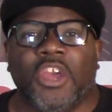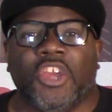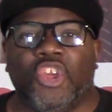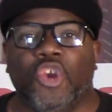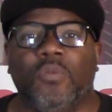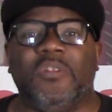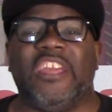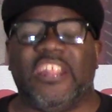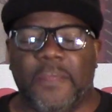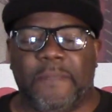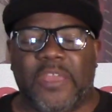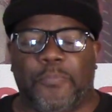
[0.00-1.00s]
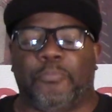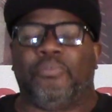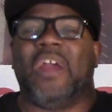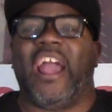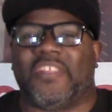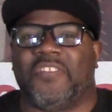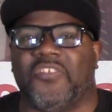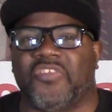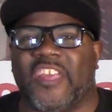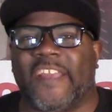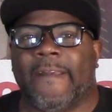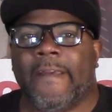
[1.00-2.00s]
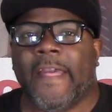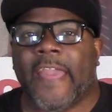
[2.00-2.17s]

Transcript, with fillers: you need to be practicing